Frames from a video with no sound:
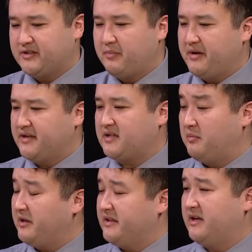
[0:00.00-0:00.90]
the biggest
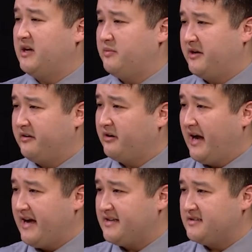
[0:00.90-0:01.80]
complaint that anybody ever
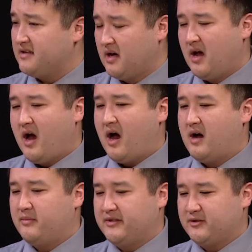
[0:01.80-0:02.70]
has
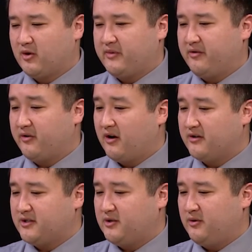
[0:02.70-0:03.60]
is normally in
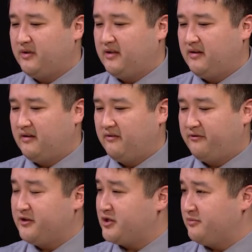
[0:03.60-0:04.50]
regards to the
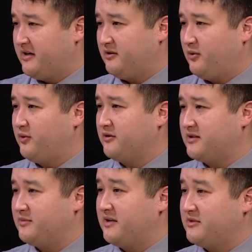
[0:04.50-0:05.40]
fish smell, or
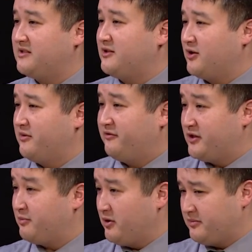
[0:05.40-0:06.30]
sometimes as they term it,
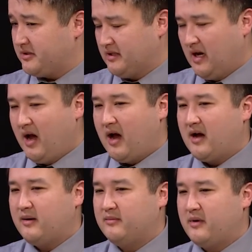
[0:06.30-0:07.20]
fish burps,
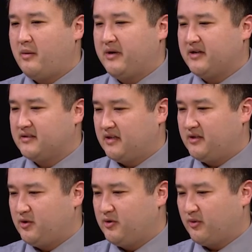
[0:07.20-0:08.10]
because they
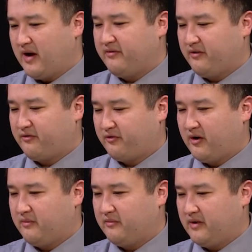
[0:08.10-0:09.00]
do derive it
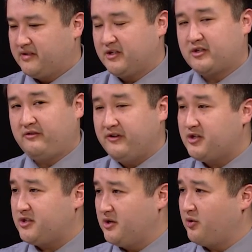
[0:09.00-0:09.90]
from essentially
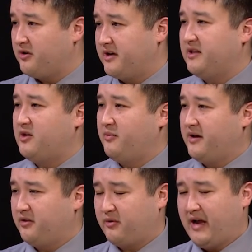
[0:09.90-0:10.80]
fish in order to get the
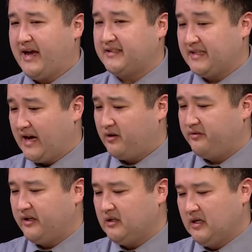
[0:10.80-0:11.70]
omega-3 acid out of
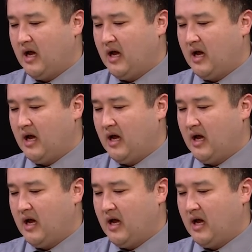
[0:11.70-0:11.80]
there.